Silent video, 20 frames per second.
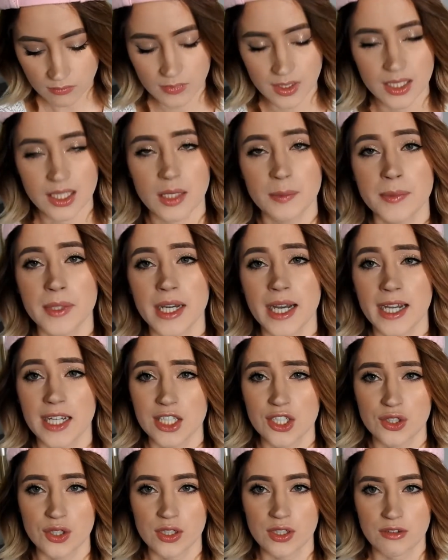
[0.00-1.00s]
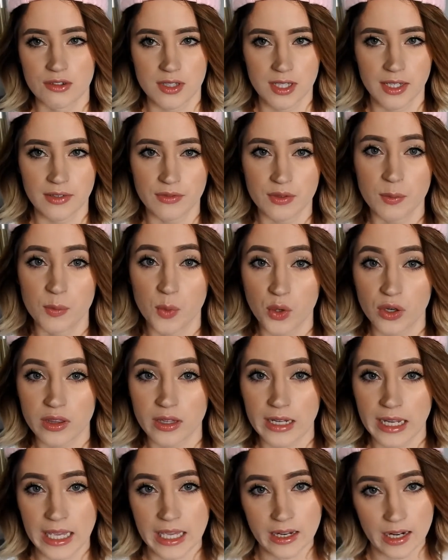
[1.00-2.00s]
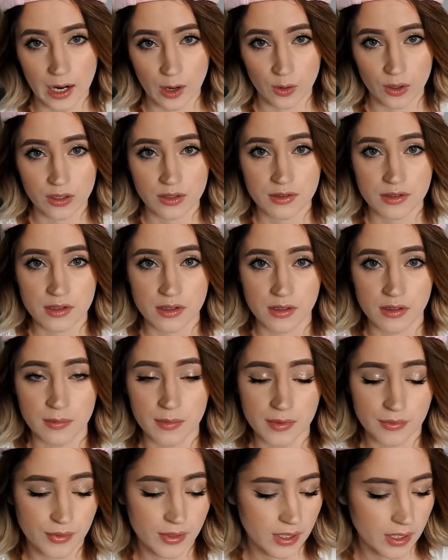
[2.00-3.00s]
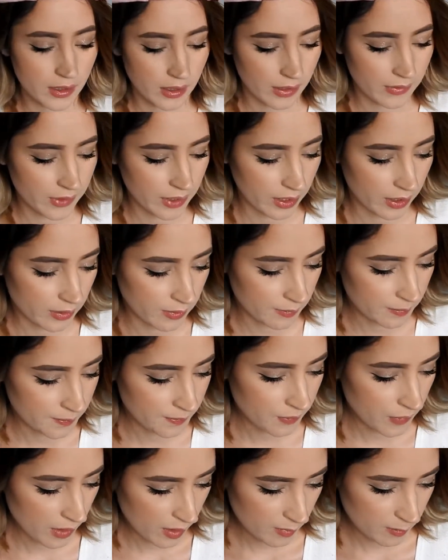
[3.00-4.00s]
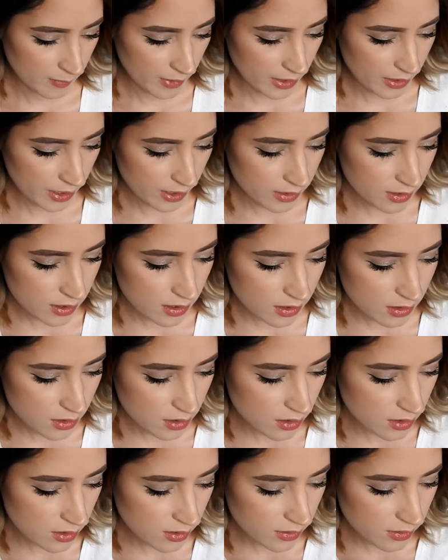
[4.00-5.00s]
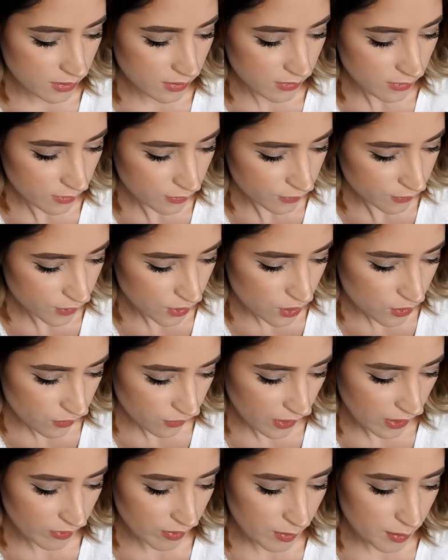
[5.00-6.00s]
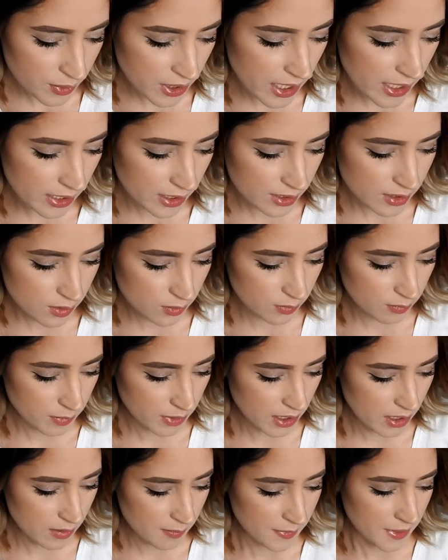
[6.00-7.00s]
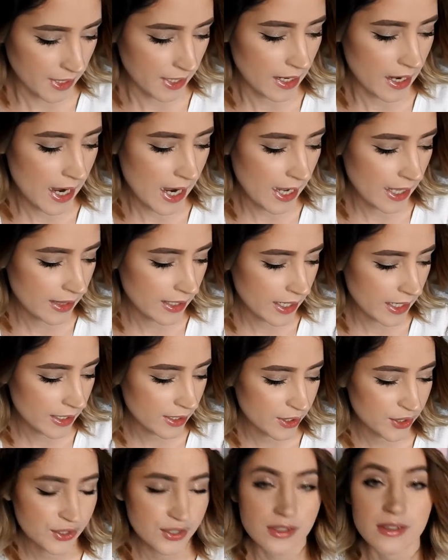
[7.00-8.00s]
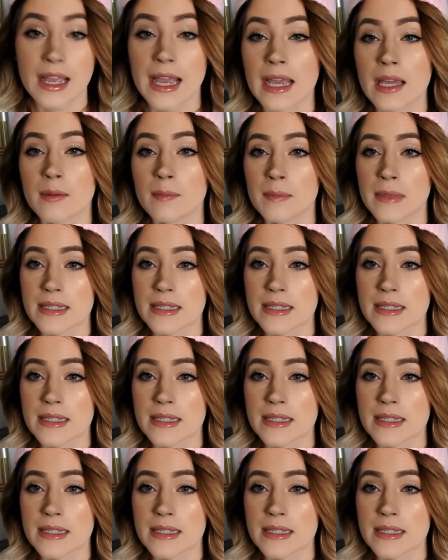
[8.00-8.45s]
keep the eyeshadow stay for more than 8 hours, so I've been really loving it. My next few favorite products would be my eyeliners and